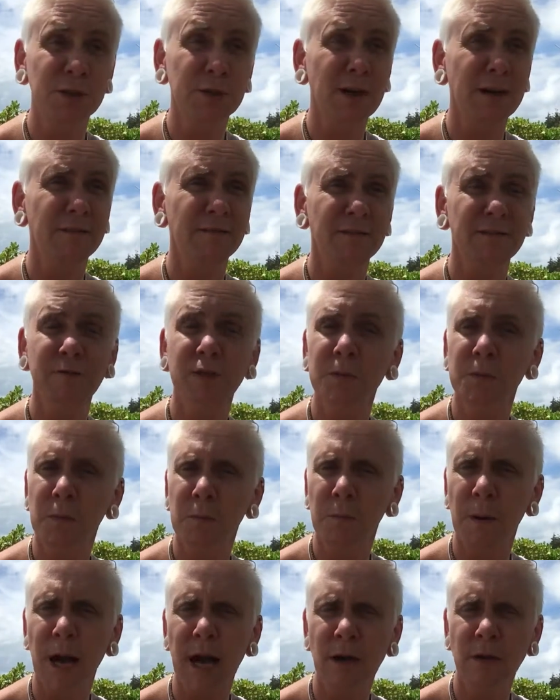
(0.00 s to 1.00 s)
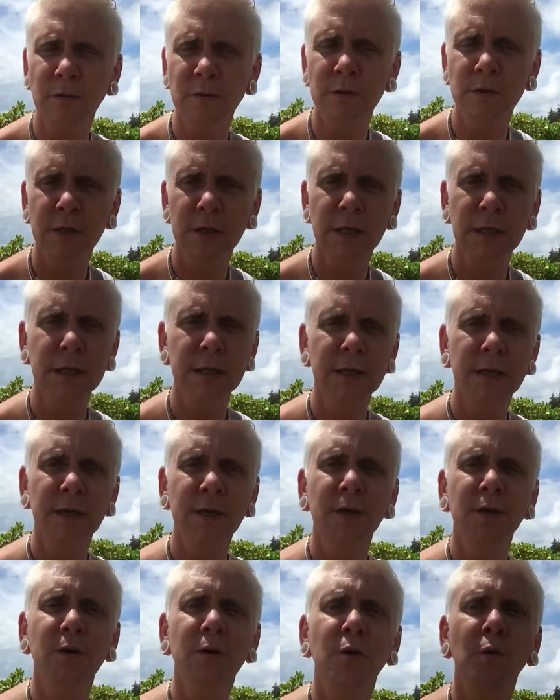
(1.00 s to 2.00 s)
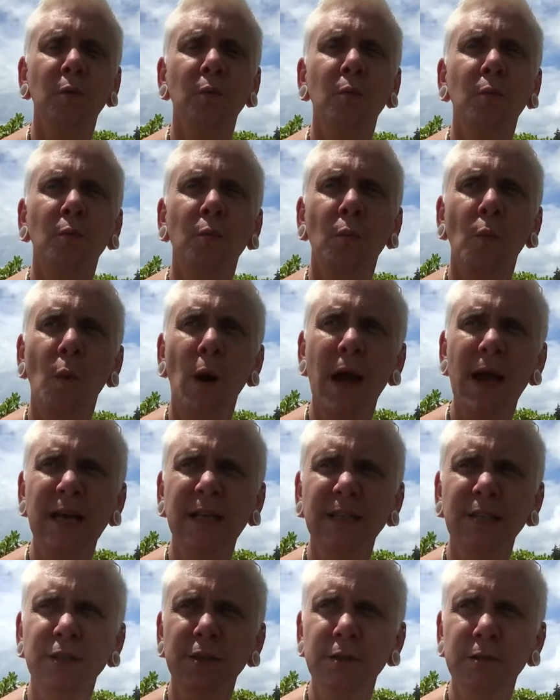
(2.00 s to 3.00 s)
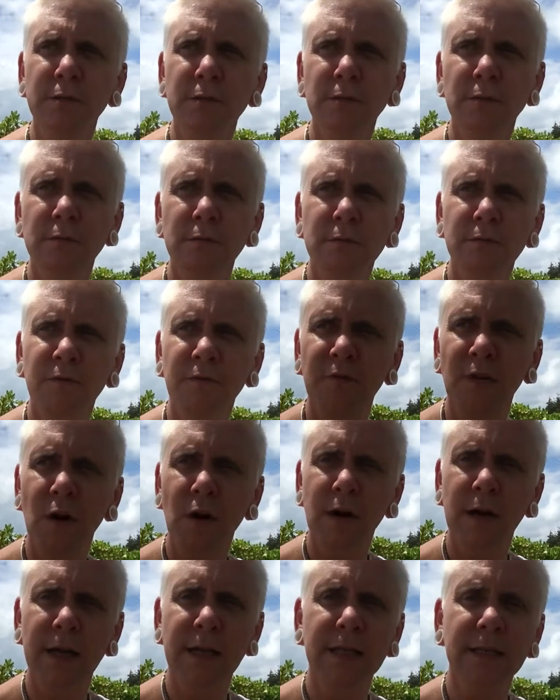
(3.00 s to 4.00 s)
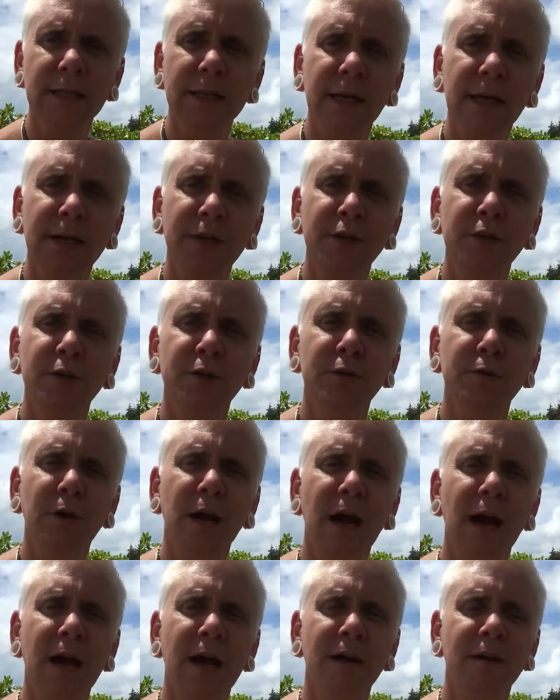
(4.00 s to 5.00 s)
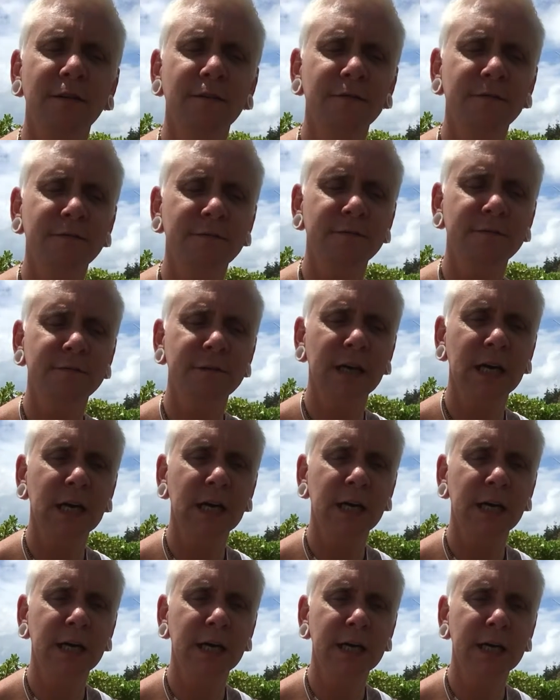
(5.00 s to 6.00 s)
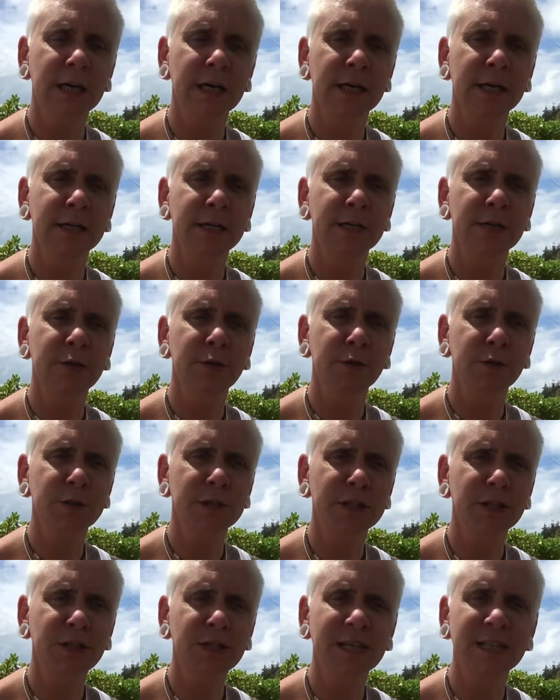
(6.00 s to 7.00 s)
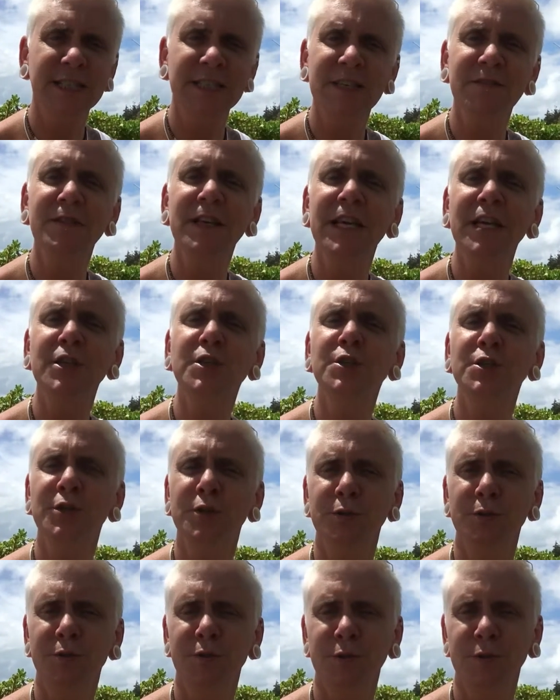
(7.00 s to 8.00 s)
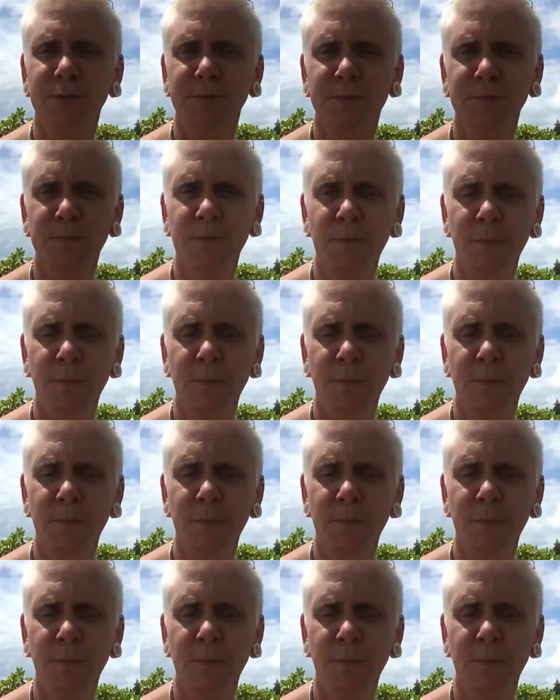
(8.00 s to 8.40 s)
Do you have irritable bowel? Where do you find that you have your digestive issues?